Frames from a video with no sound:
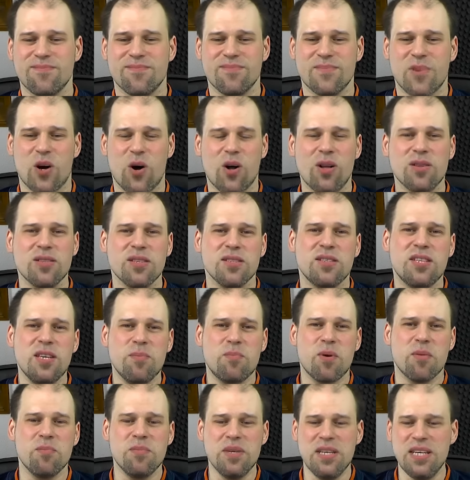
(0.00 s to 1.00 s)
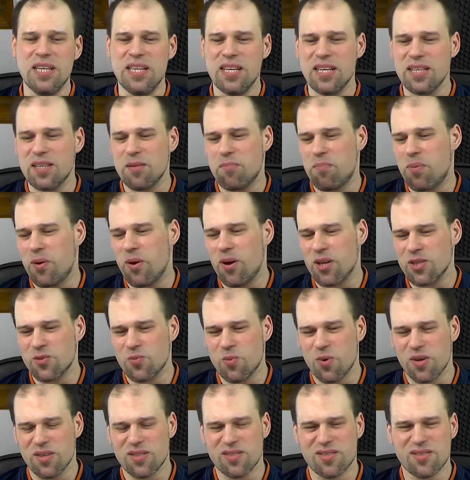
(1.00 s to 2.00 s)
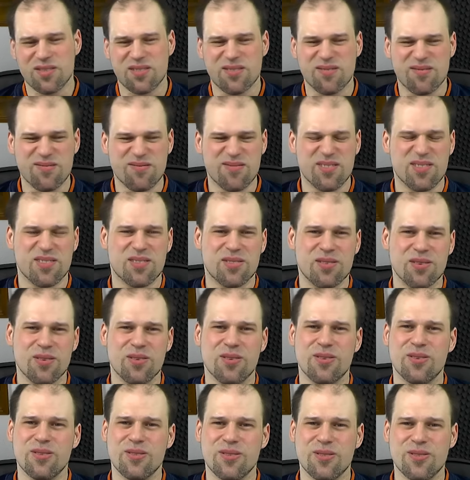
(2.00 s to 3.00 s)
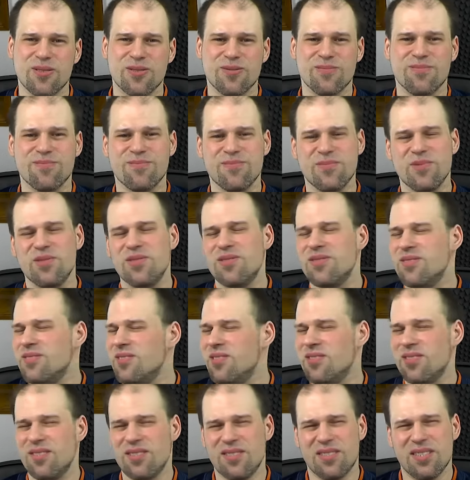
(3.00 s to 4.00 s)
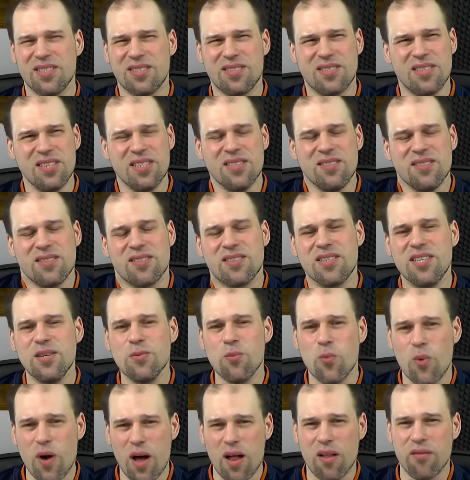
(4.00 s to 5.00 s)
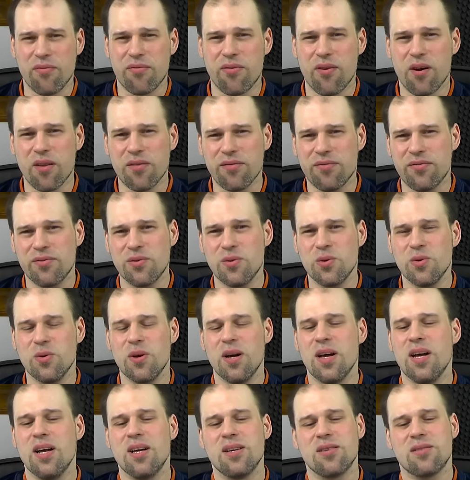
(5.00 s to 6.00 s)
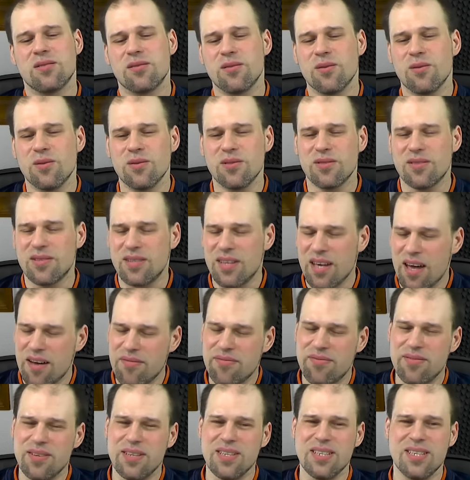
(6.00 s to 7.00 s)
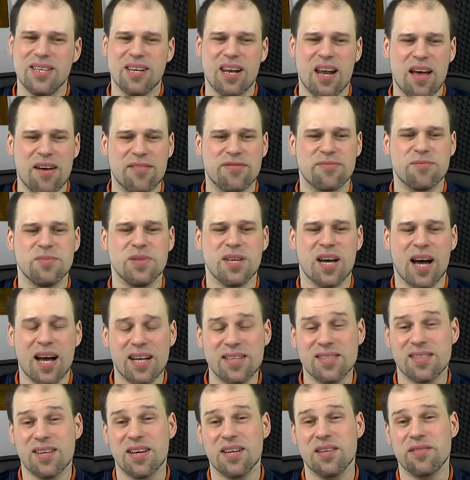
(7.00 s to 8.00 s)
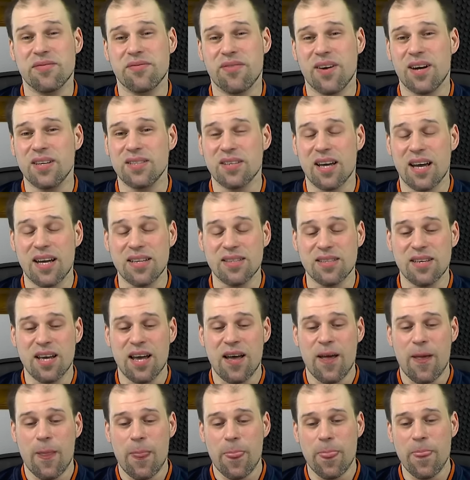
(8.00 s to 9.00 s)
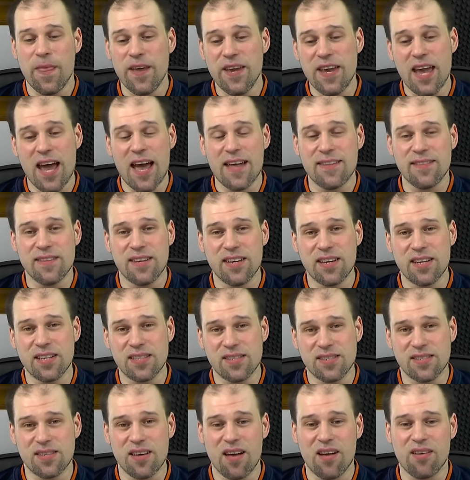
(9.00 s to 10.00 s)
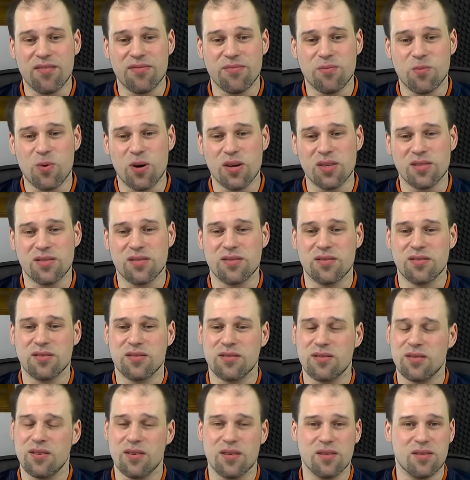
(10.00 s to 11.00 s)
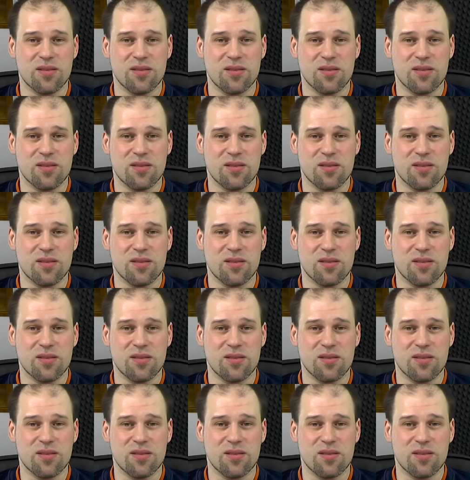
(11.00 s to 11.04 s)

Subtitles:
All the deeper meaning, the plot was so... It didn't seem well thought through. So definitely left me unsatisfied. And the ending itself was...